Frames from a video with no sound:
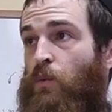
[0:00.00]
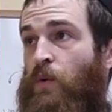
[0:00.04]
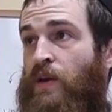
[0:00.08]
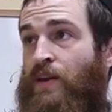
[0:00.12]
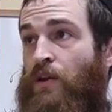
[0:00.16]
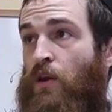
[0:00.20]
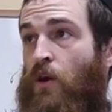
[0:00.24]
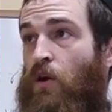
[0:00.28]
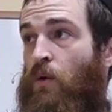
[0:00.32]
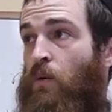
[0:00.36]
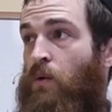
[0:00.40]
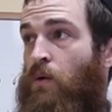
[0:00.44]
that
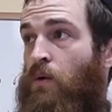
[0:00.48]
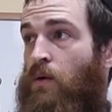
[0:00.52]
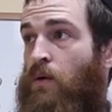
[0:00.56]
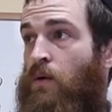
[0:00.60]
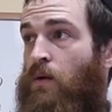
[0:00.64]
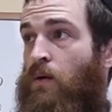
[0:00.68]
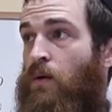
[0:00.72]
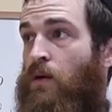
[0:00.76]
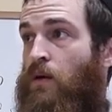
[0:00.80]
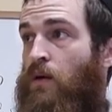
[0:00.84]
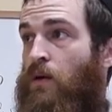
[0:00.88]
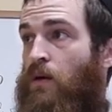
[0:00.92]
we know.
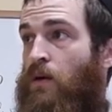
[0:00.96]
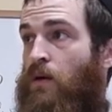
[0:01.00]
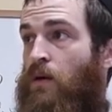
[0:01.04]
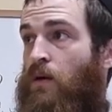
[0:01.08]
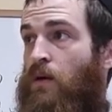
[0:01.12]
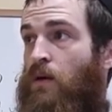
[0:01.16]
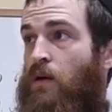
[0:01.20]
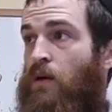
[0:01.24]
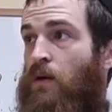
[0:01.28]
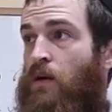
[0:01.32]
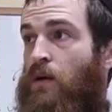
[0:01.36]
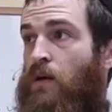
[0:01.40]

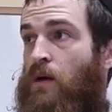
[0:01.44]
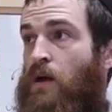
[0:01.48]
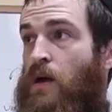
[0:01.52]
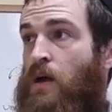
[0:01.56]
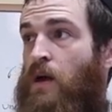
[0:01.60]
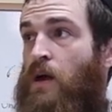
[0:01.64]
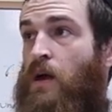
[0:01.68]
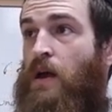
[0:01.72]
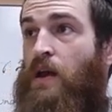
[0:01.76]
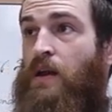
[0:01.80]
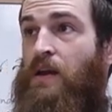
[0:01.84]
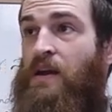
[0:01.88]

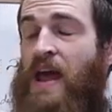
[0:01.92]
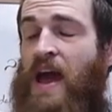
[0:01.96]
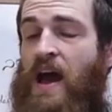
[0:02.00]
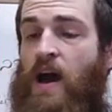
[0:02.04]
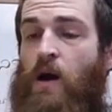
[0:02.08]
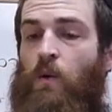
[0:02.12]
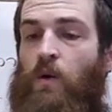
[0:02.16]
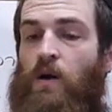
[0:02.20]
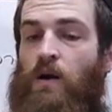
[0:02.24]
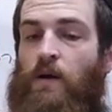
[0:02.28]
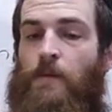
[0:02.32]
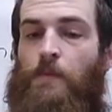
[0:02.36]

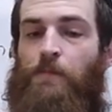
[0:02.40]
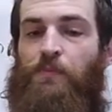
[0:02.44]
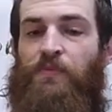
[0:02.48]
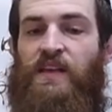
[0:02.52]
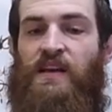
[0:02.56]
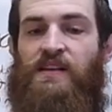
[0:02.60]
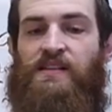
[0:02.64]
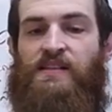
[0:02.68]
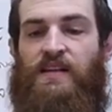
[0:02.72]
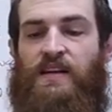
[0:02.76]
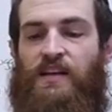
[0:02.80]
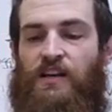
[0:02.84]
Now,
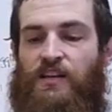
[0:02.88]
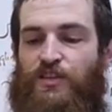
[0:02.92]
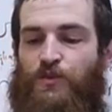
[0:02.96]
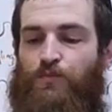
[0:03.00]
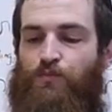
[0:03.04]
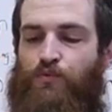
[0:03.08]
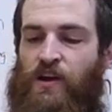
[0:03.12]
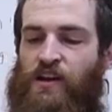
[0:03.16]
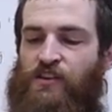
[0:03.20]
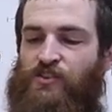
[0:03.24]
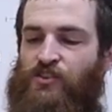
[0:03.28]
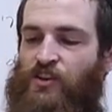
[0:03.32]
there's an
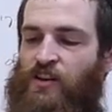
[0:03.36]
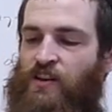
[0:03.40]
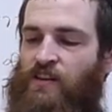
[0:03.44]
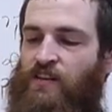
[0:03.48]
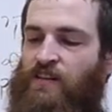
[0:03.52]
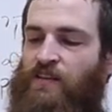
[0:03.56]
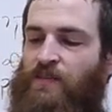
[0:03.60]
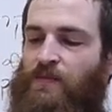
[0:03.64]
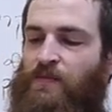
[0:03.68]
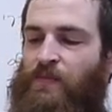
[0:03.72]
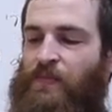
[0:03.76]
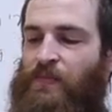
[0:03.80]

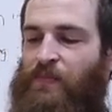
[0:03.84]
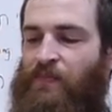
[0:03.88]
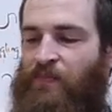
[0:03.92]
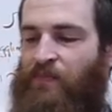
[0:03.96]
expression